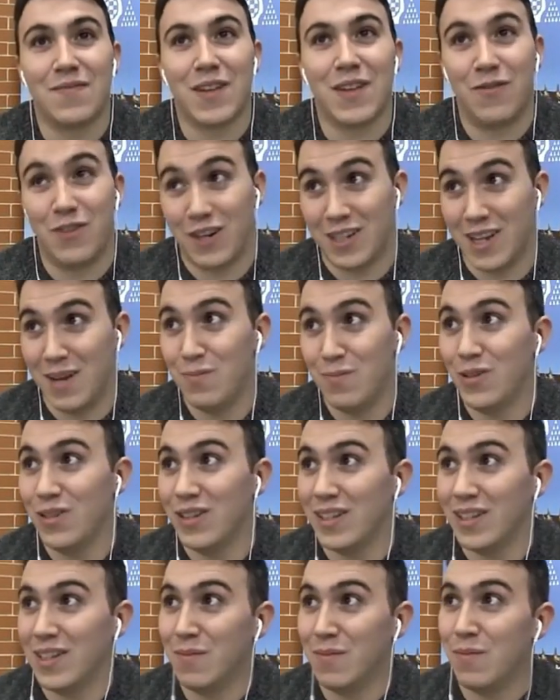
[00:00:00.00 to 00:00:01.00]
For
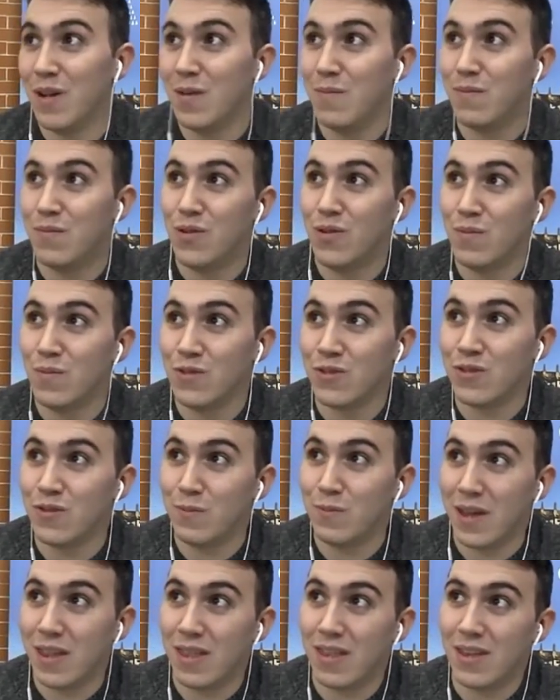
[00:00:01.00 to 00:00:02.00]
example, the main purpose of
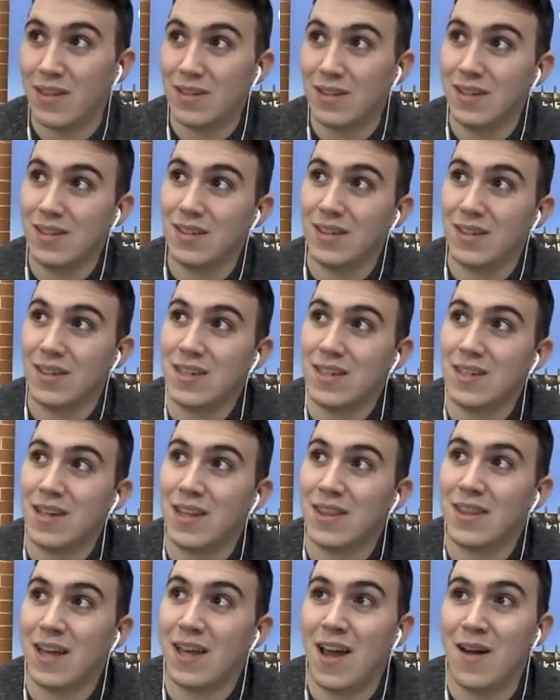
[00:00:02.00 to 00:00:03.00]
my thesis is
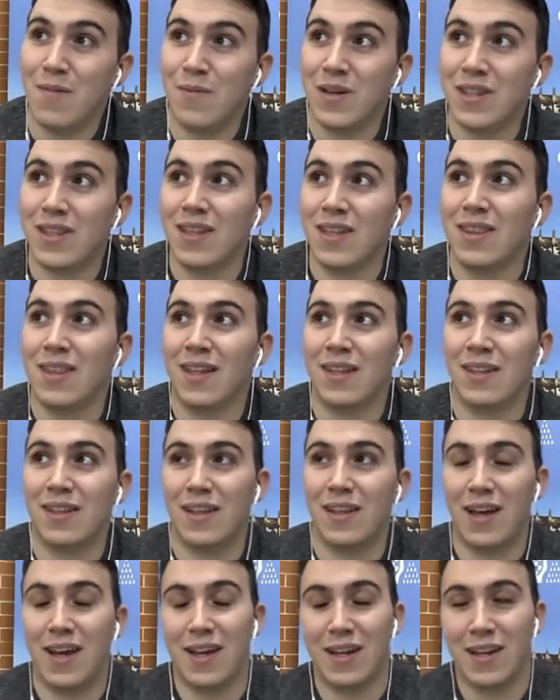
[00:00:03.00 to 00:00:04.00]
that I am betting that
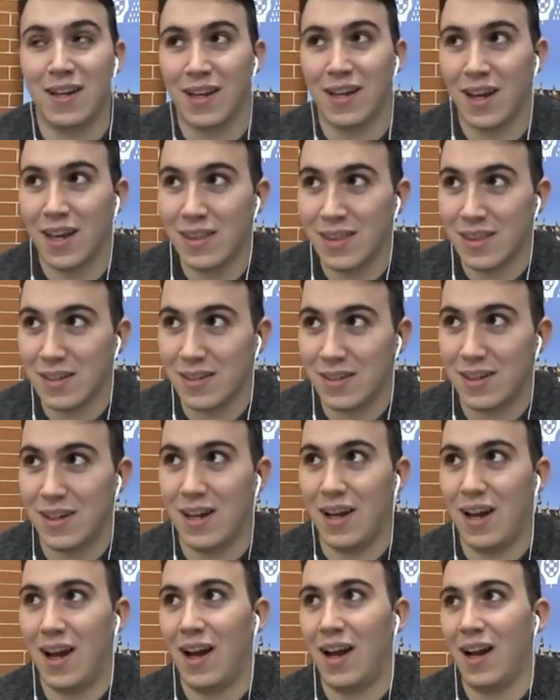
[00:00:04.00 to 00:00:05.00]
I can get
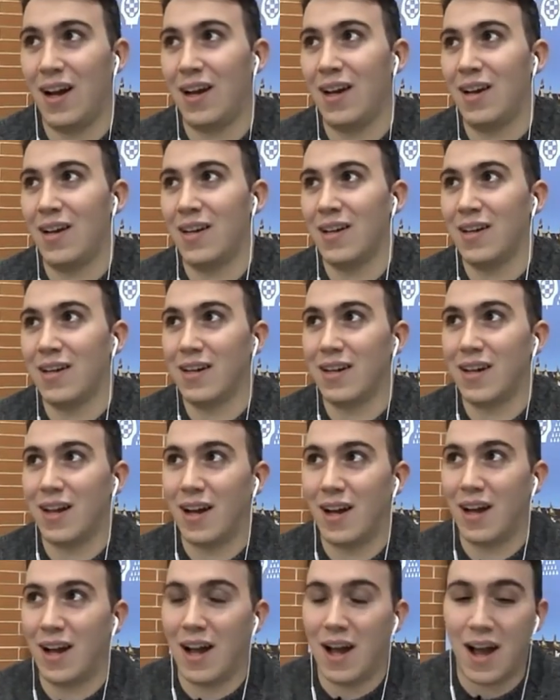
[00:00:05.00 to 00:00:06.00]

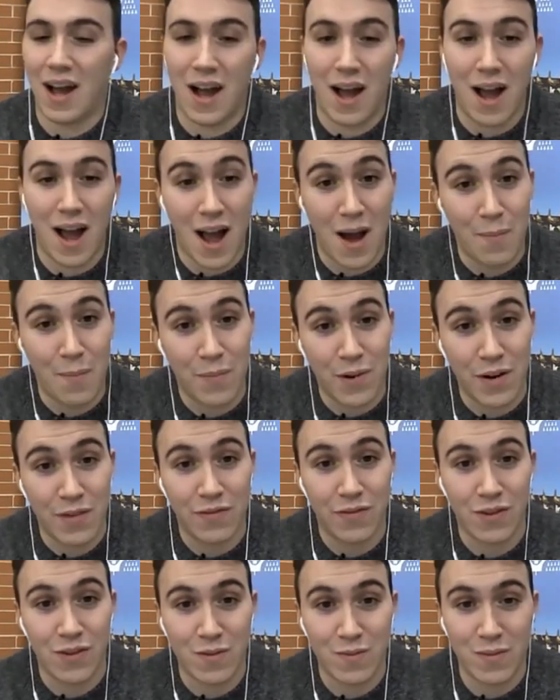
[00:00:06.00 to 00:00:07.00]
a
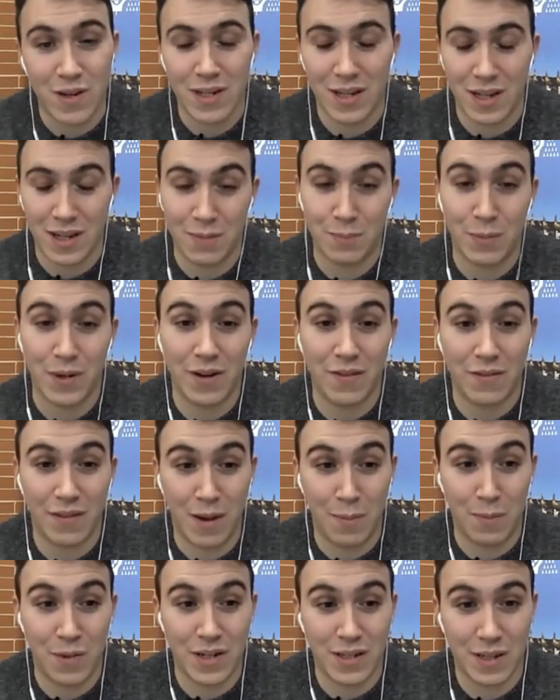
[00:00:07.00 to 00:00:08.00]
performance, a
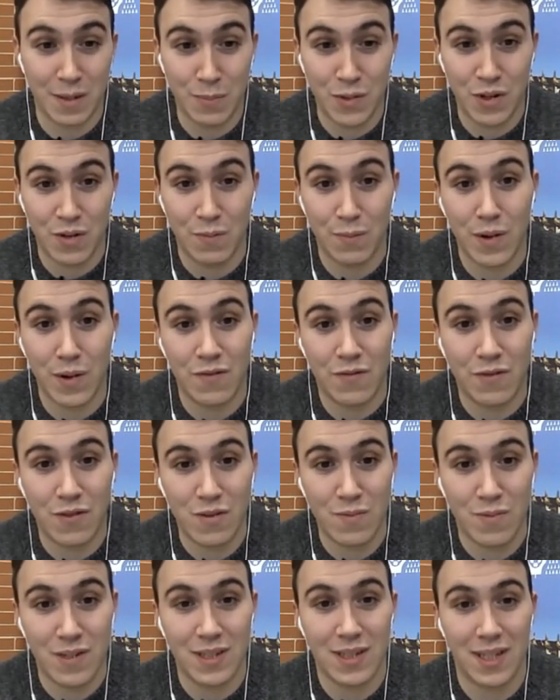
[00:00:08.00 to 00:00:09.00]
perception
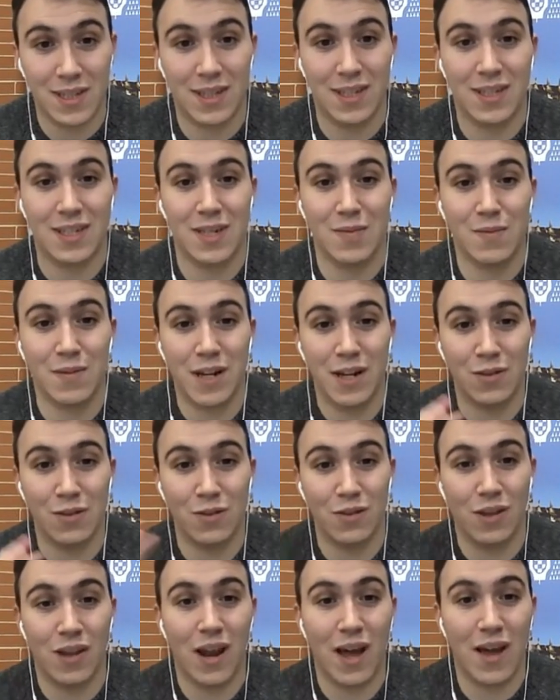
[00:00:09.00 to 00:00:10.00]
performance that is similar
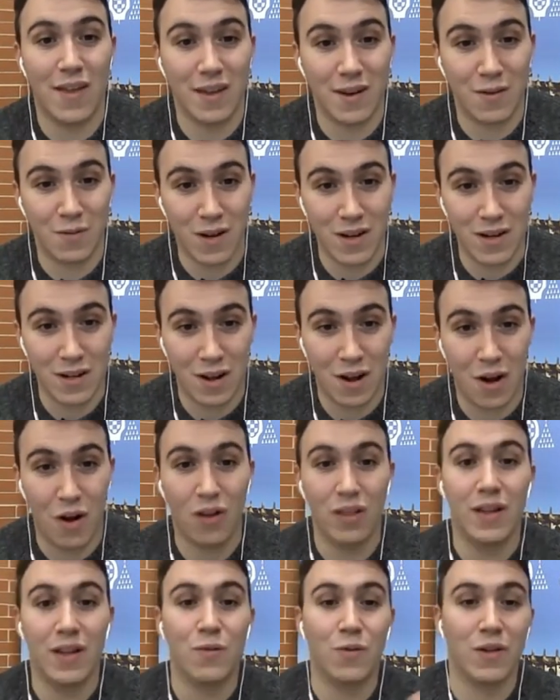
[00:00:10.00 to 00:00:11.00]
to the LiDAR one,
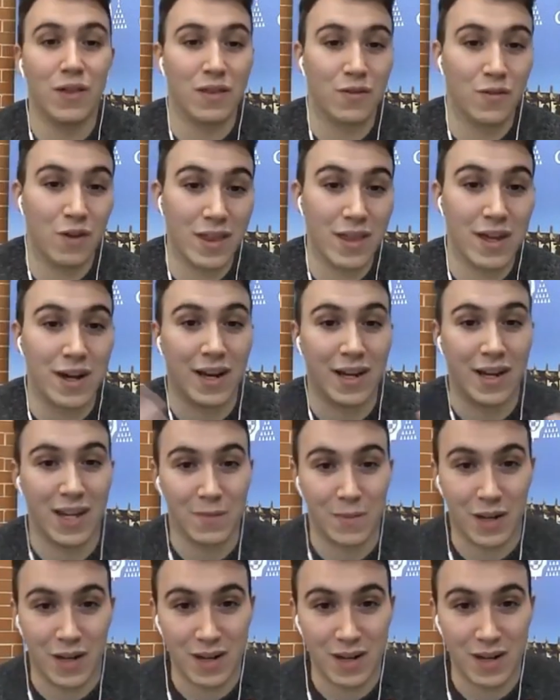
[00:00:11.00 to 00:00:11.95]
only with radar and camera.